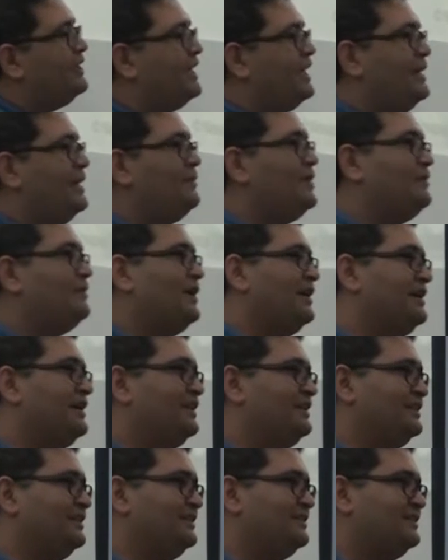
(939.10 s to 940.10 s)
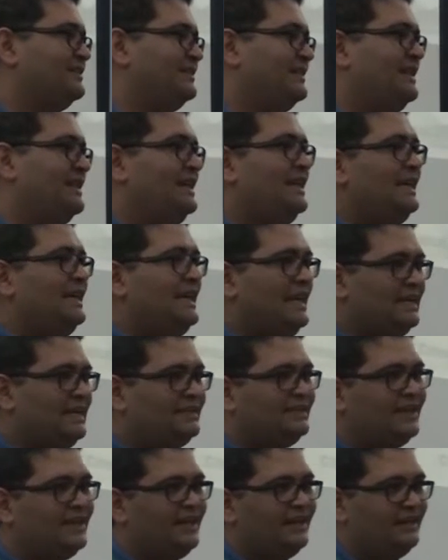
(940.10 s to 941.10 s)
the gaming market is,
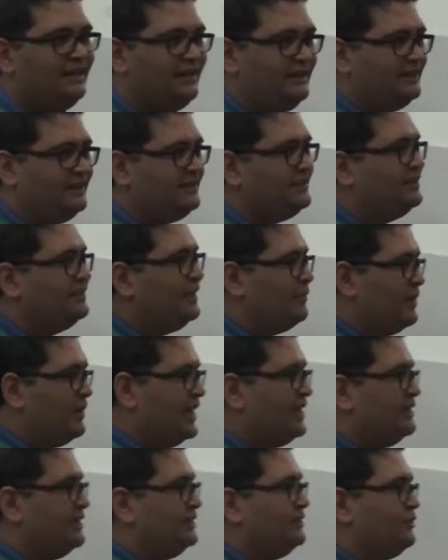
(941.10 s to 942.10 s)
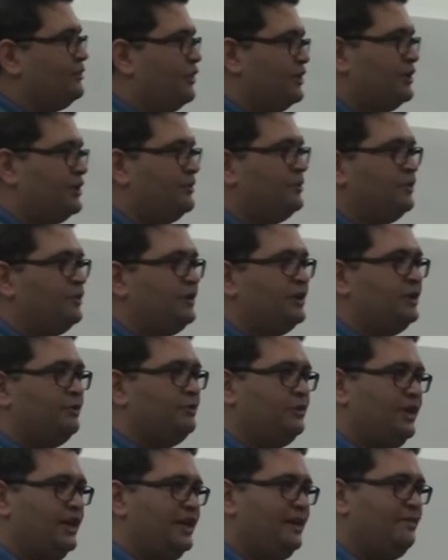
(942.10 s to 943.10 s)
Asia is the biggest contributor to
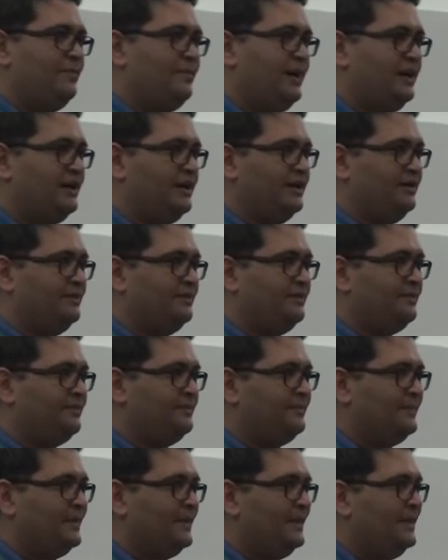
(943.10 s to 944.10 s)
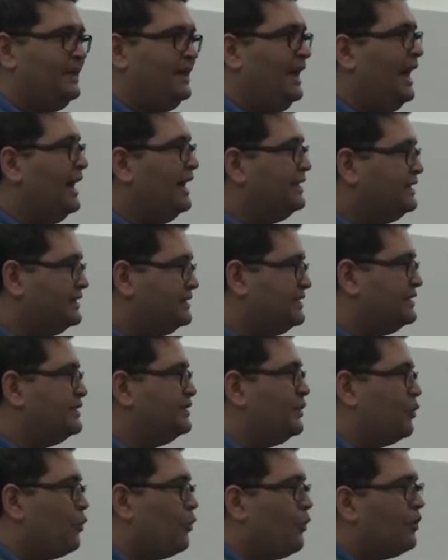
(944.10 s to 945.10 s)
the game market. And this is
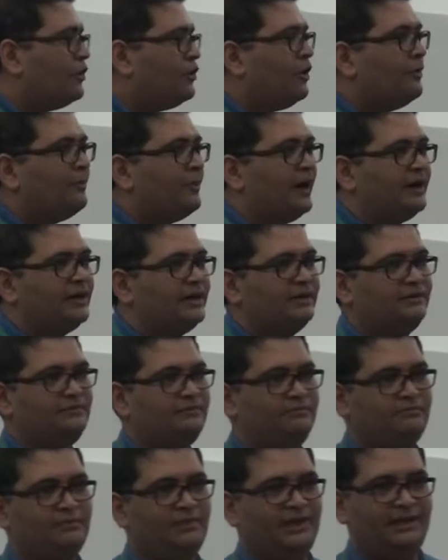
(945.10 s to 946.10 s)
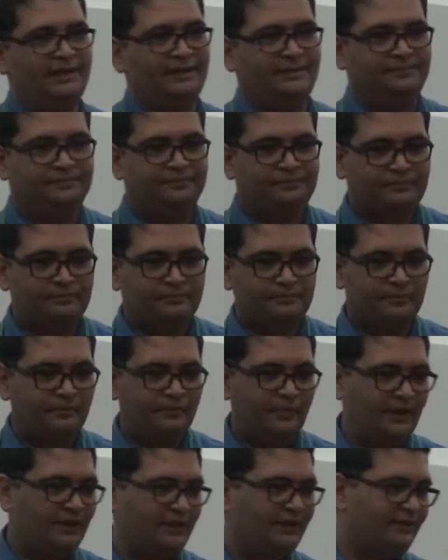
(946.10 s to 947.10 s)
the overall market
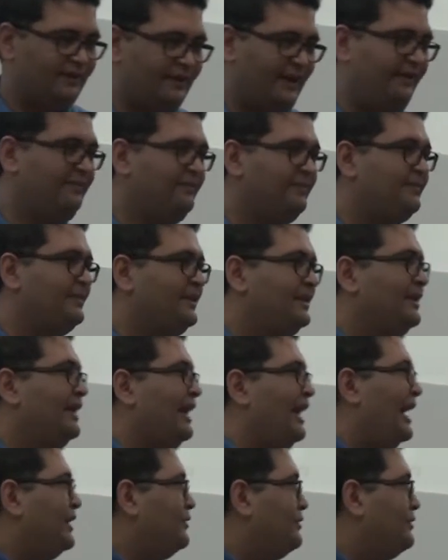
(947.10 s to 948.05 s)
graph. And